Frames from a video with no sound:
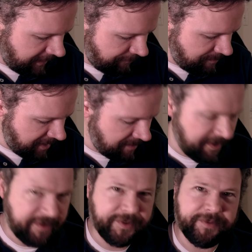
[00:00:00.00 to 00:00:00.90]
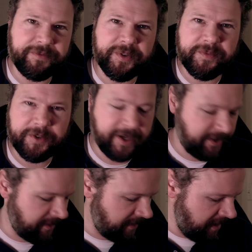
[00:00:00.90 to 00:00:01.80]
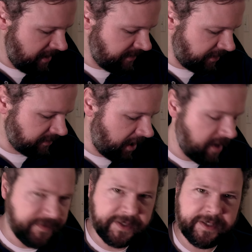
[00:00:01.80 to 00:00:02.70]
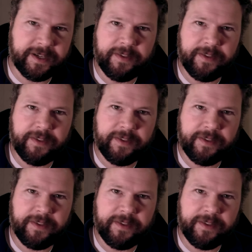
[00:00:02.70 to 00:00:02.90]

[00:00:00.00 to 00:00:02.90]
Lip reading: That reminded me of a film director, Tarkovsky.